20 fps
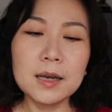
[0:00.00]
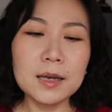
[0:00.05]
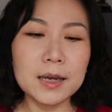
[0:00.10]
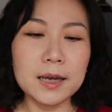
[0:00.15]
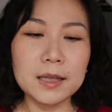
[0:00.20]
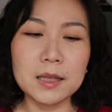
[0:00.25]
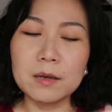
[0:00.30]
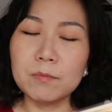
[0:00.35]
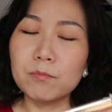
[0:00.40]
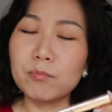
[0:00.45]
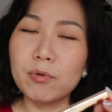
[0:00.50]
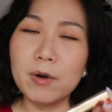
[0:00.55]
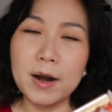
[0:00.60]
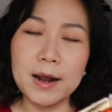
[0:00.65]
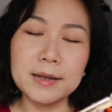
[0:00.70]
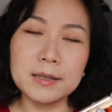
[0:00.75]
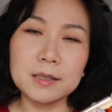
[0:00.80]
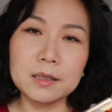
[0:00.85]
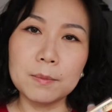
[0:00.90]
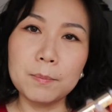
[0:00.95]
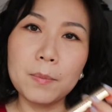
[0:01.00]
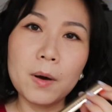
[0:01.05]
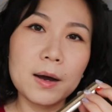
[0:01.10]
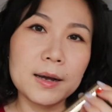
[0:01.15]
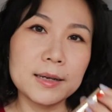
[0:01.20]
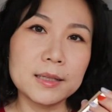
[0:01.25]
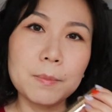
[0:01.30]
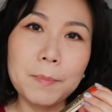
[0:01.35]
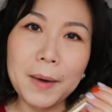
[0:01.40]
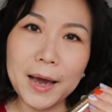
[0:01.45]
get impressed
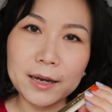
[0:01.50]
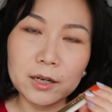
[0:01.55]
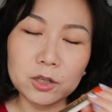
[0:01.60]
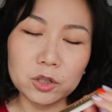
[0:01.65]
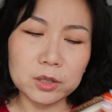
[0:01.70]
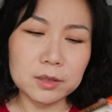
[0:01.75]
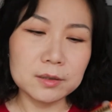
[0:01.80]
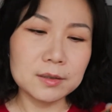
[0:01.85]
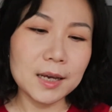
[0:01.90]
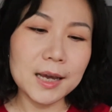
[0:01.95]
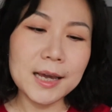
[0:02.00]
by the packaging.